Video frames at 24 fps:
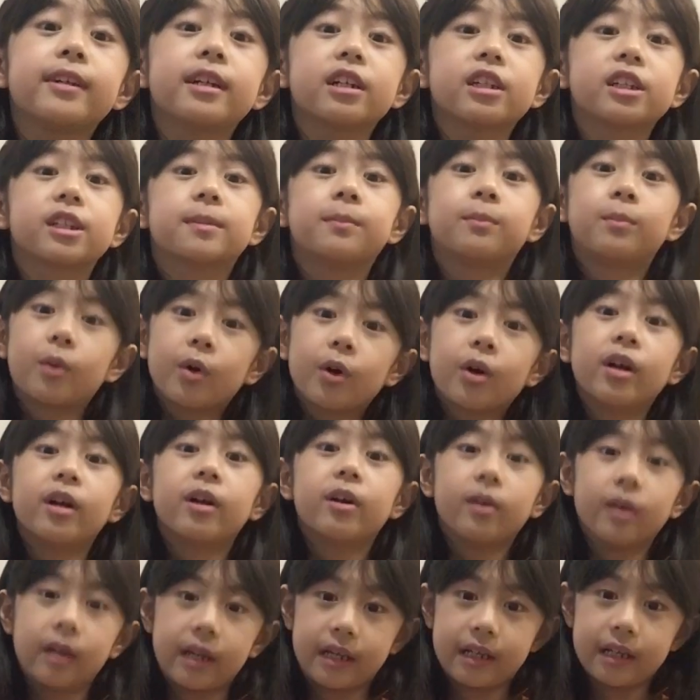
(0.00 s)
What
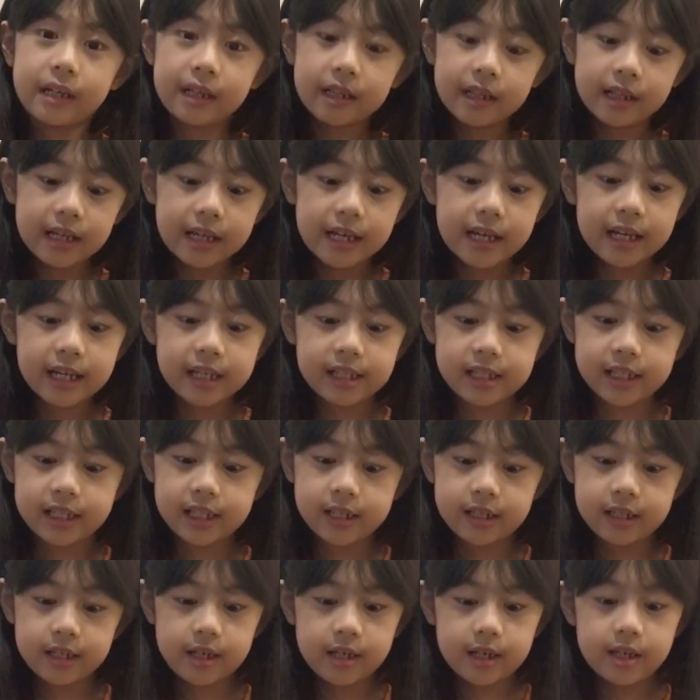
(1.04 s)
feels more real
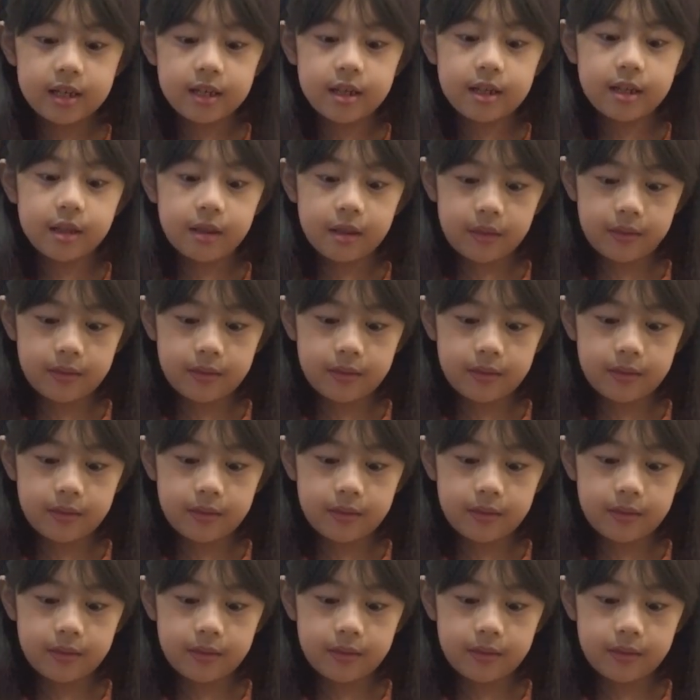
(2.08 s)
is